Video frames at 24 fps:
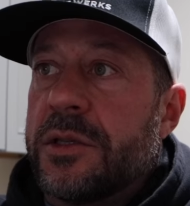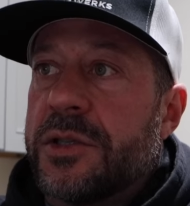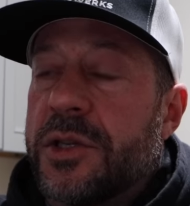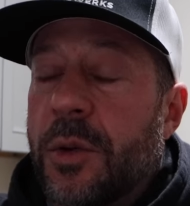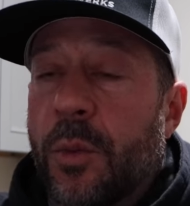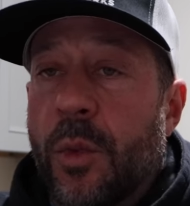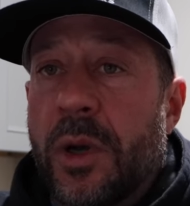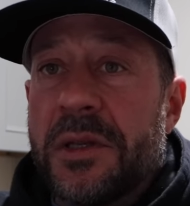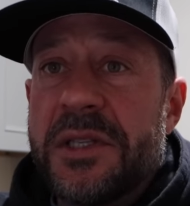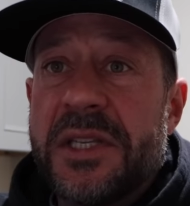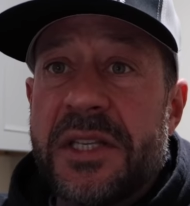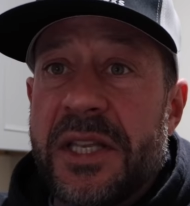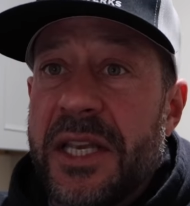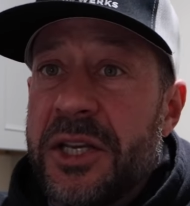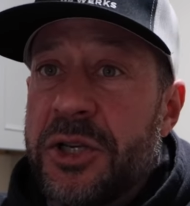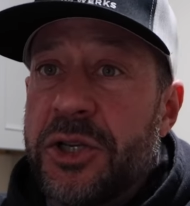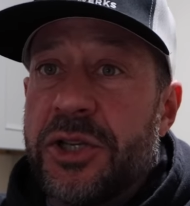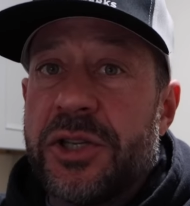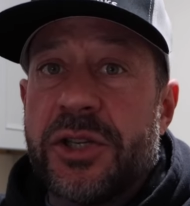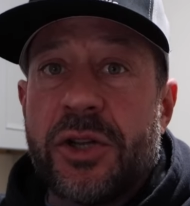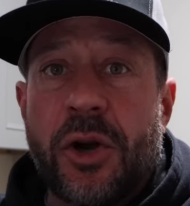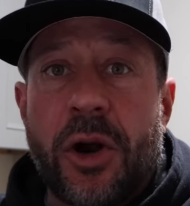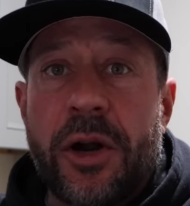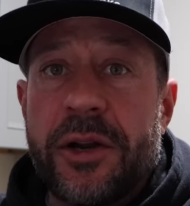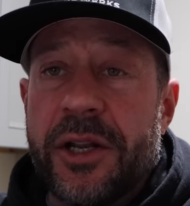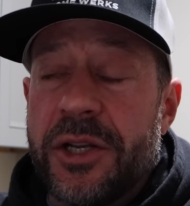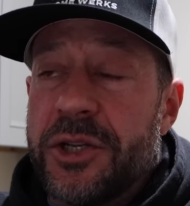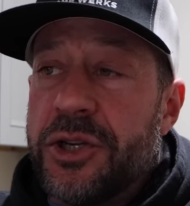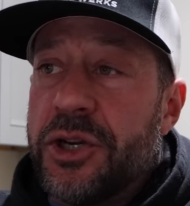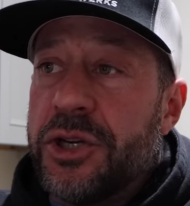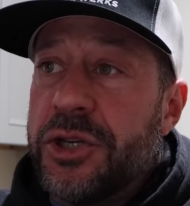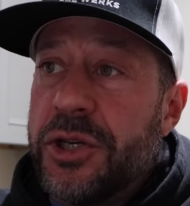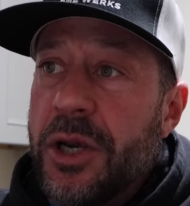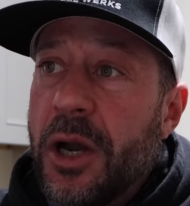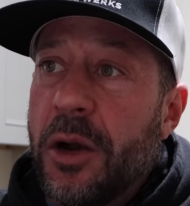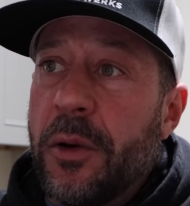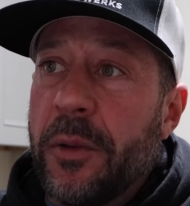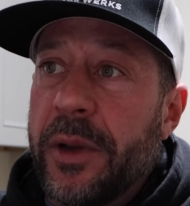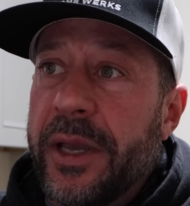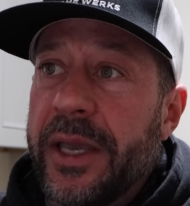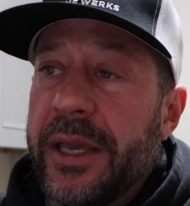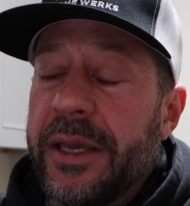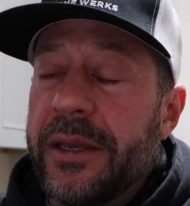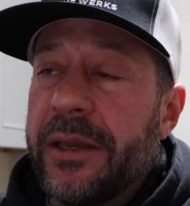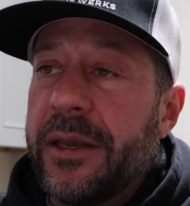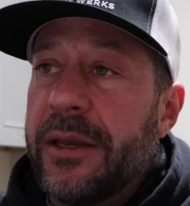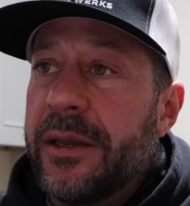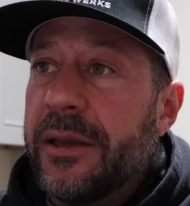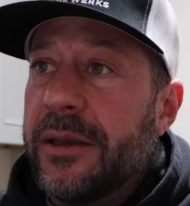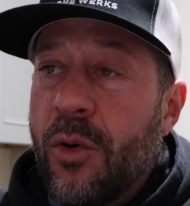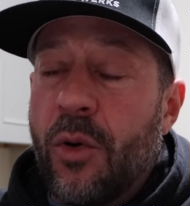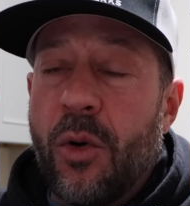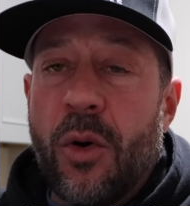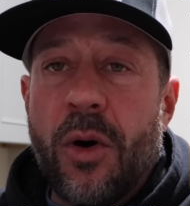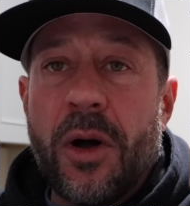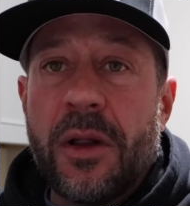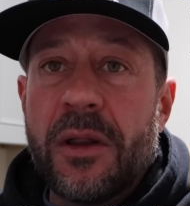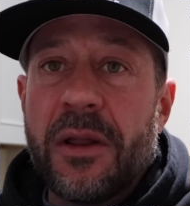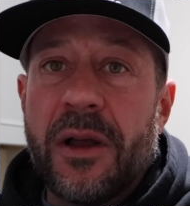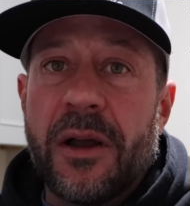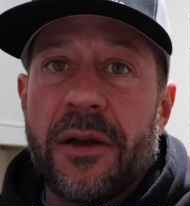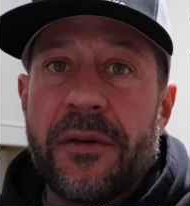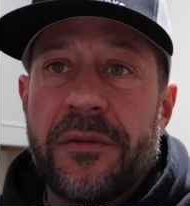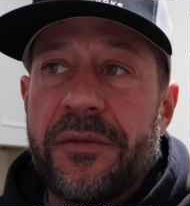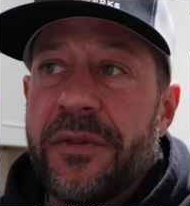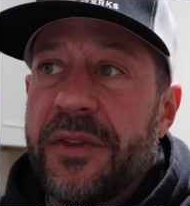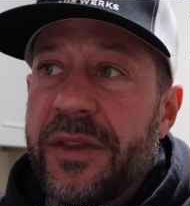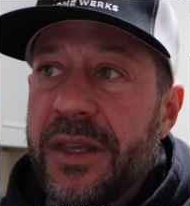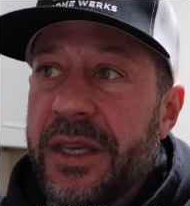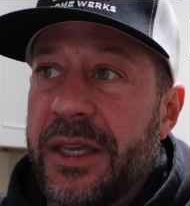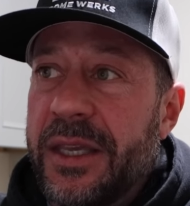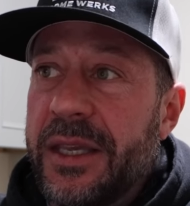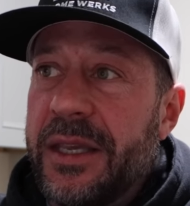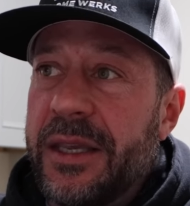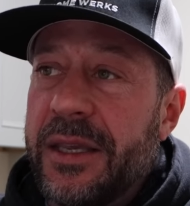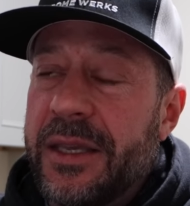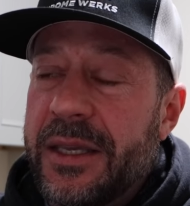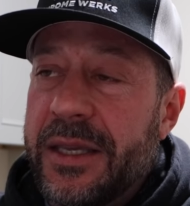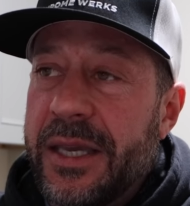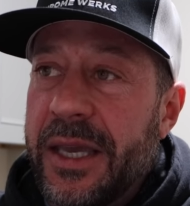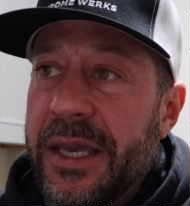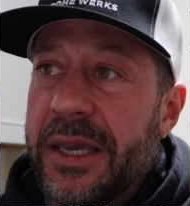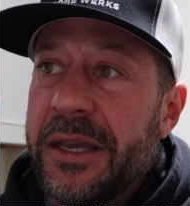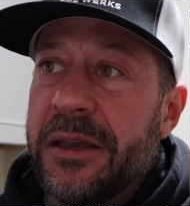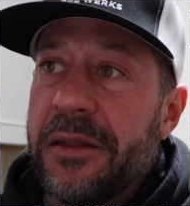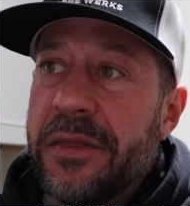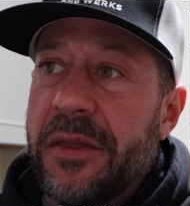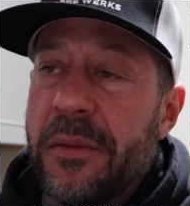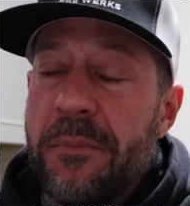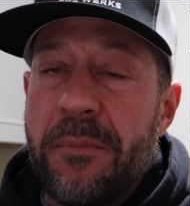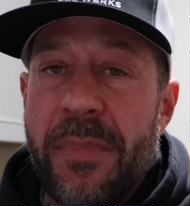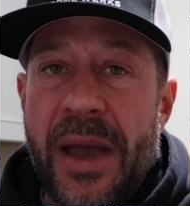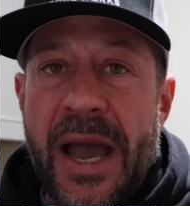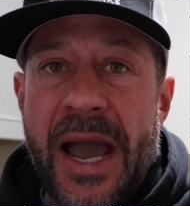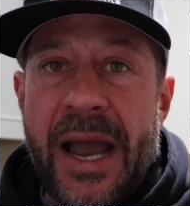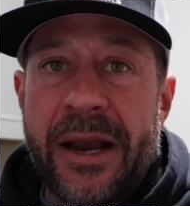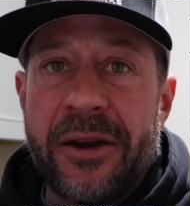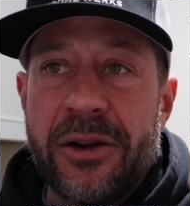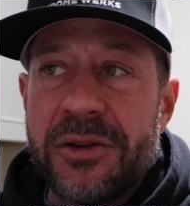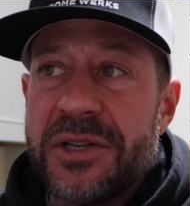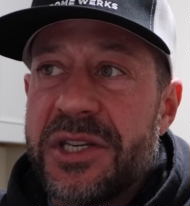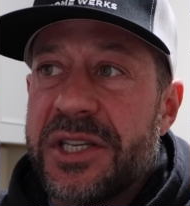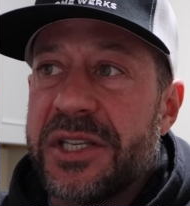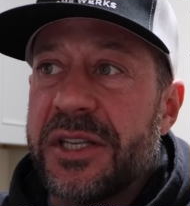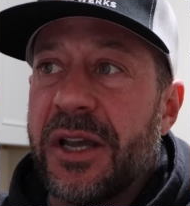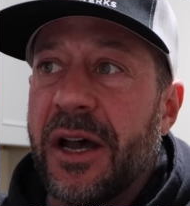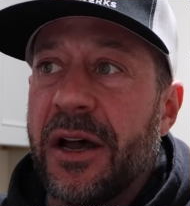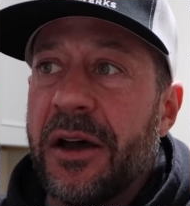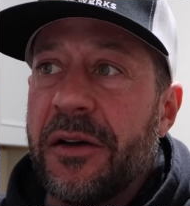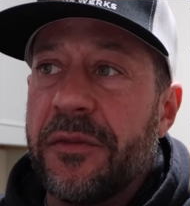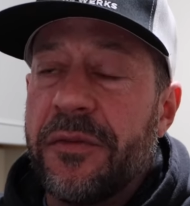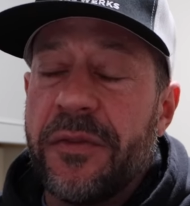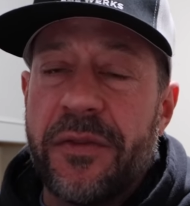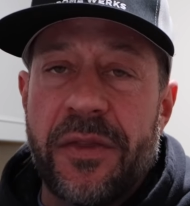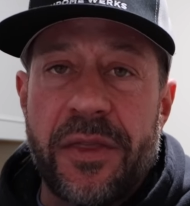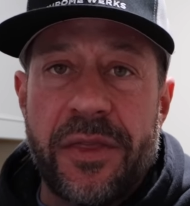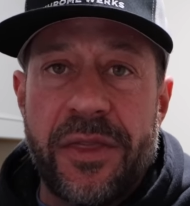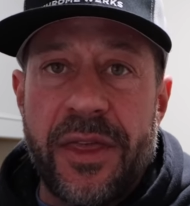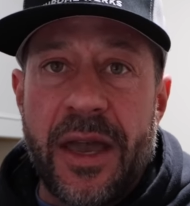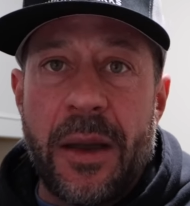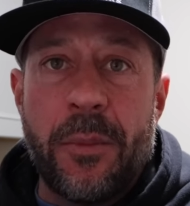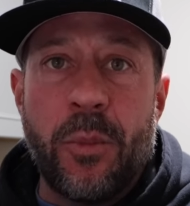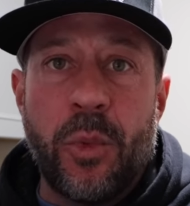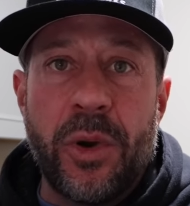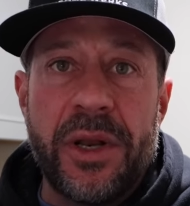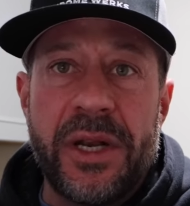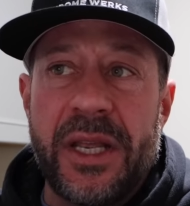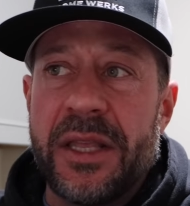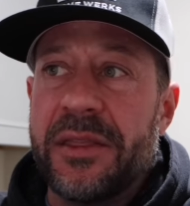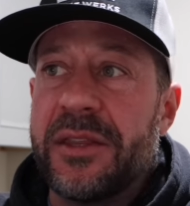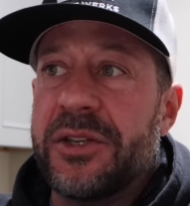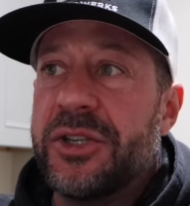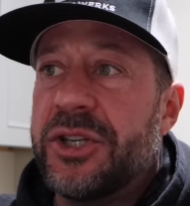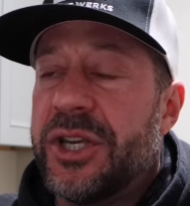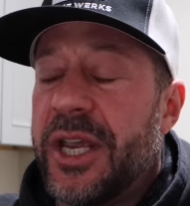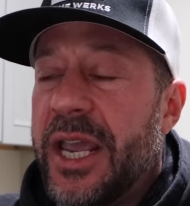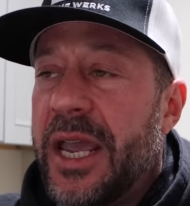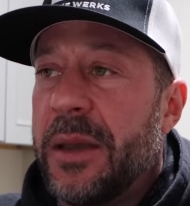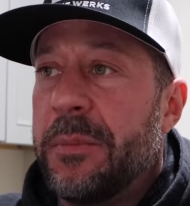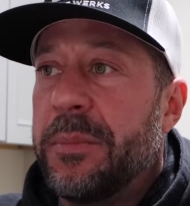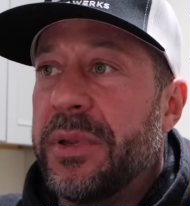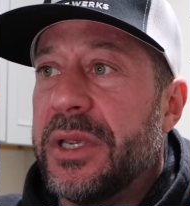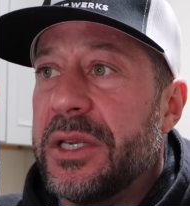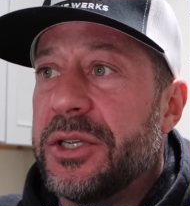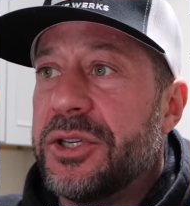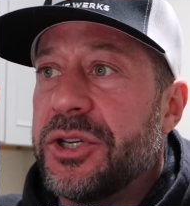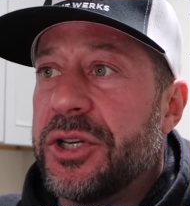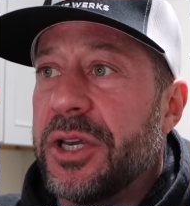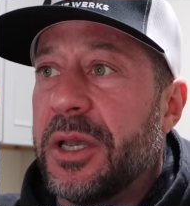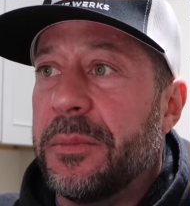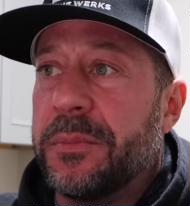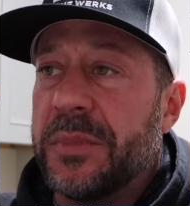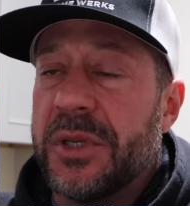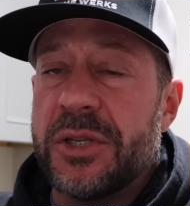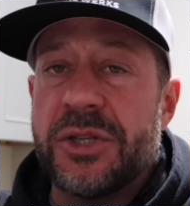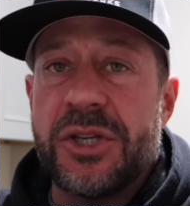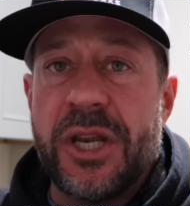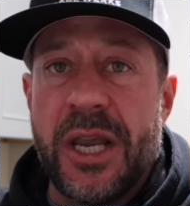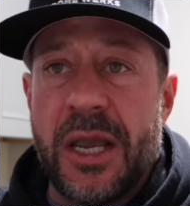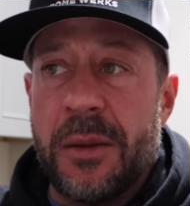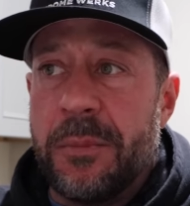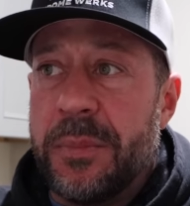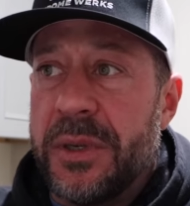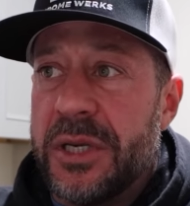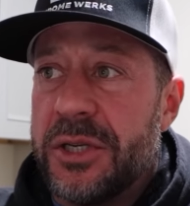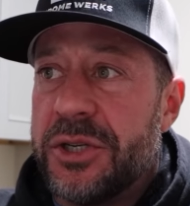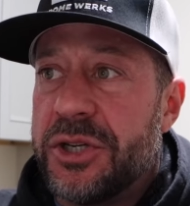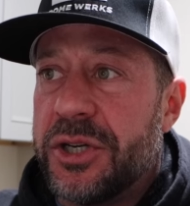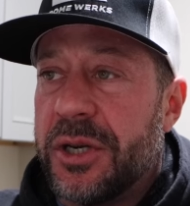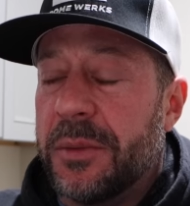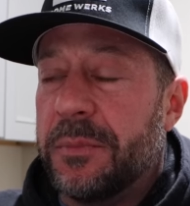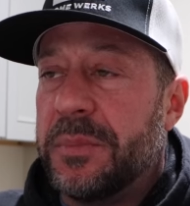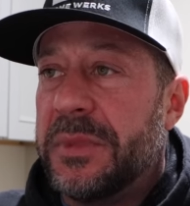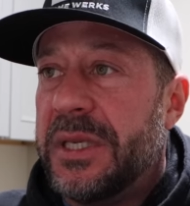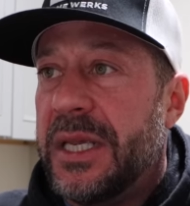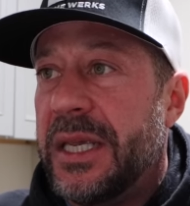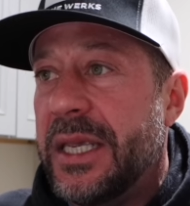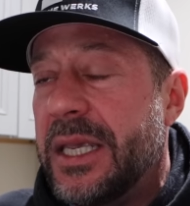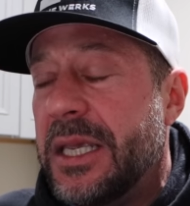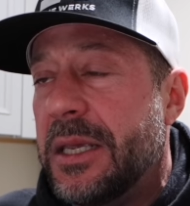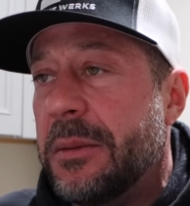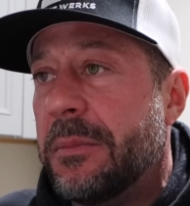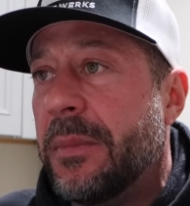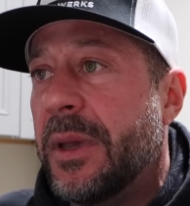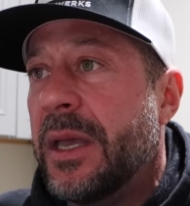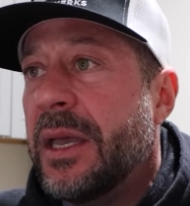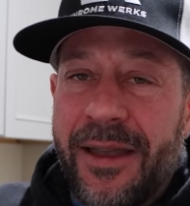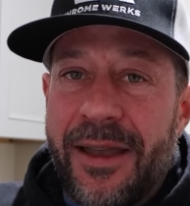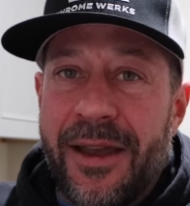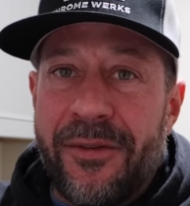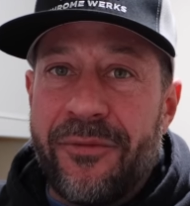So once they started showing all of the King of the Bagger stuff, them winning the championship, the championship team,